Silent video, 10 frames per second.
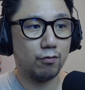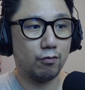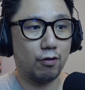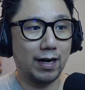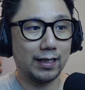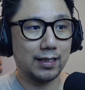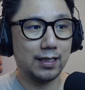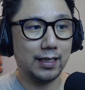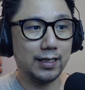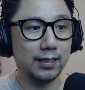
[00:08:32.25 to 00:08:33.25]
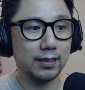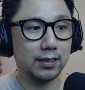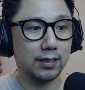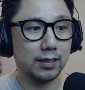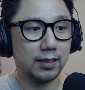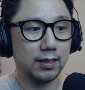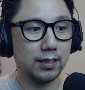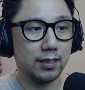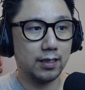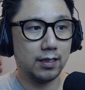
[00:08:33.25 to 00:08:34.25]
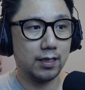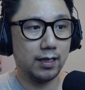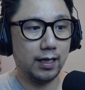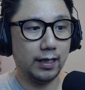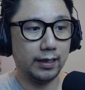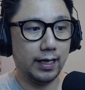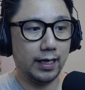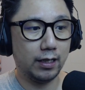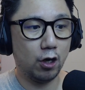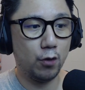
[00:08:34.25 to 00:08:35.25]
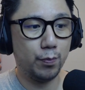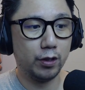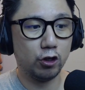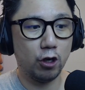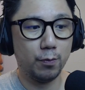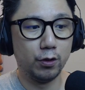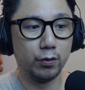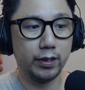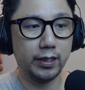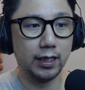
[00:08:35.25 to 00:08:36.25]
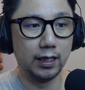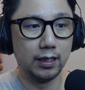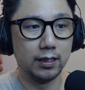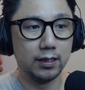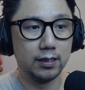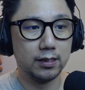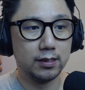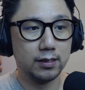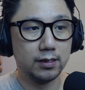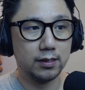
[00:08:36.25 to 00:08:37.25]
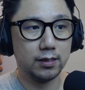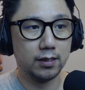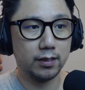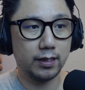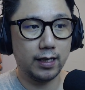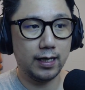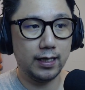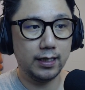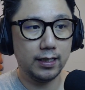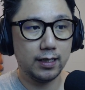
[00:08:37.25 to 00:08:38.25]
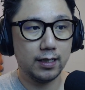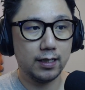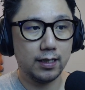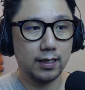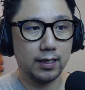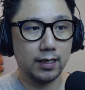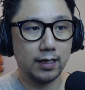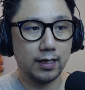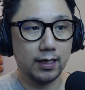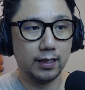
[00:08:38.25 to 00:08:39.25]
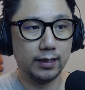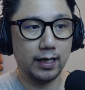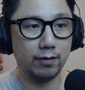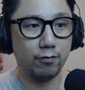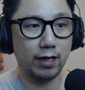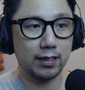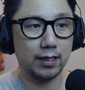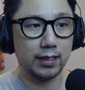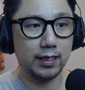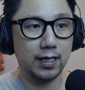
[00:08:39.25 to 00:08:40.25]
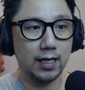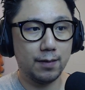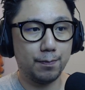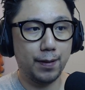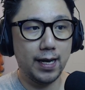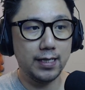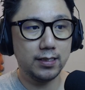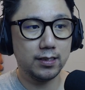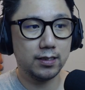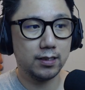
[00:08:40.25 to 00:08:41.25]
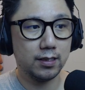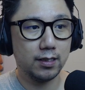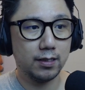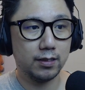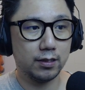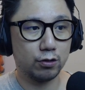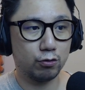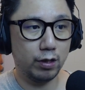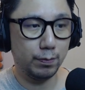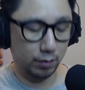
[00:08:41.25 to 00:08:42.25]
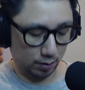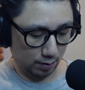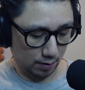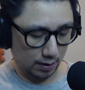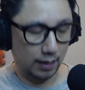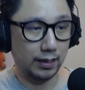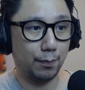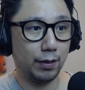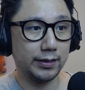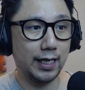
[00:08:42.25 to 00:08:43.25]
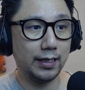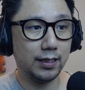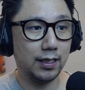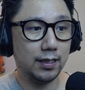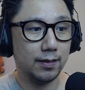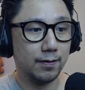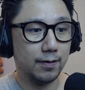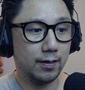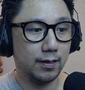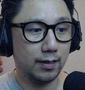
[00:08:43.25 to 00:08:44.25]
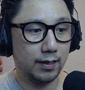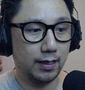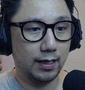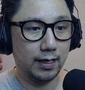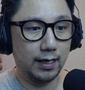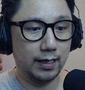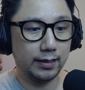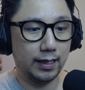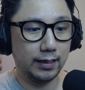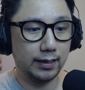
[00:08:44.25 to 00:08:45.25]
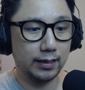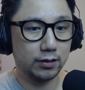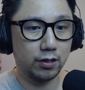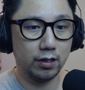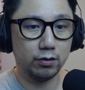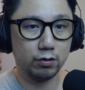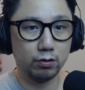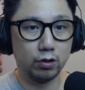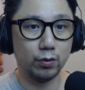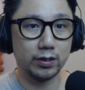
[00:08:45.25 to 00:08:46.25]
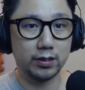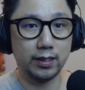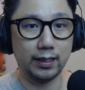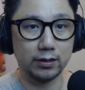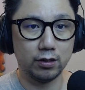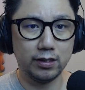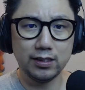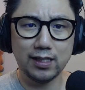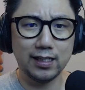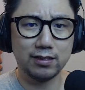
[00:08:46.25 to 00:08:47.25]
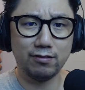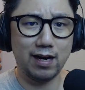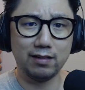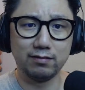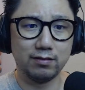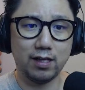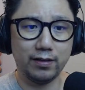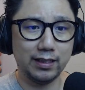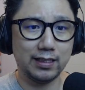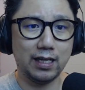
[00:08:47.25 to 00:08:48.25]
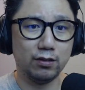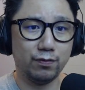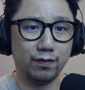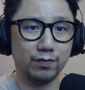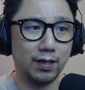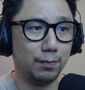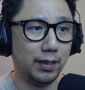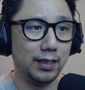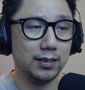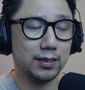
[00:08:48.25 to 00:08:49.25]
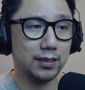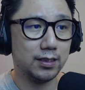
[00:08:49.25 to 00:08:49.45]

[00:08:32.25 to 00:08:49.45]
Right click it. And then open terminal here. Okay. And then right click here, paste the script. And then press enter. And then it's going to do its thing. So this takes around, I think, ten to fifteen minutes.